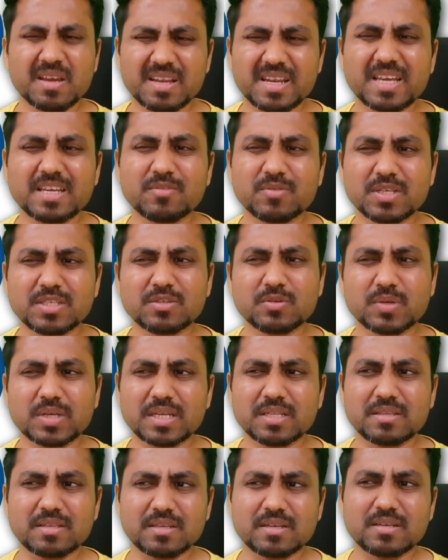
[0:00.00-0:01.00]
Likewise, you
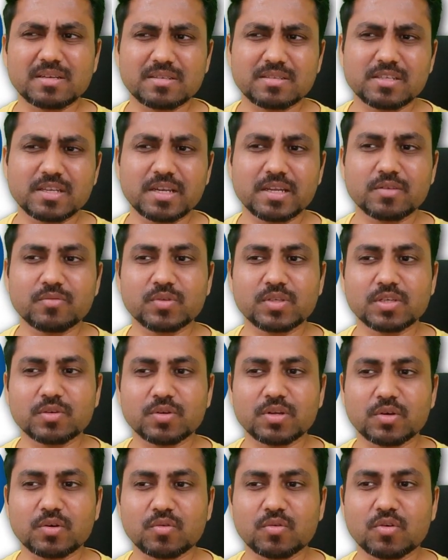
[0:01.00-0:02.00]
can select
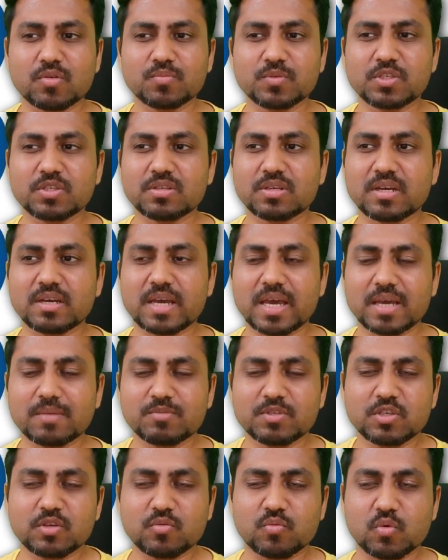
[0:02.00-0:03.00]
whichever
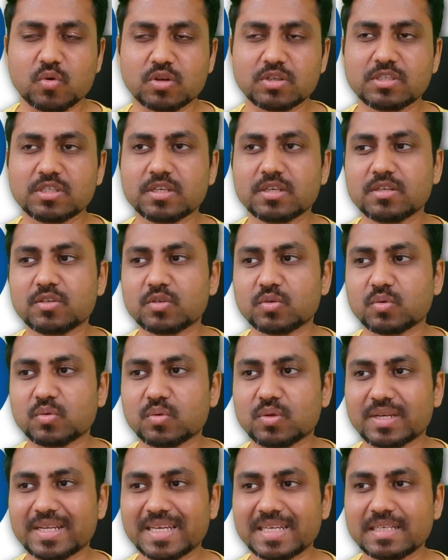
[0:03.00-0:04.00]
apps you want
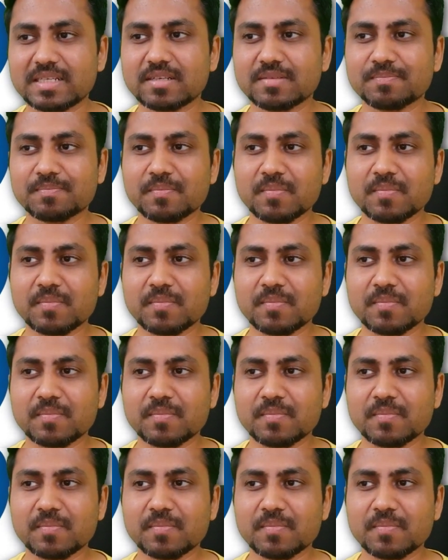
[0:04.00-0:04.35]
to link.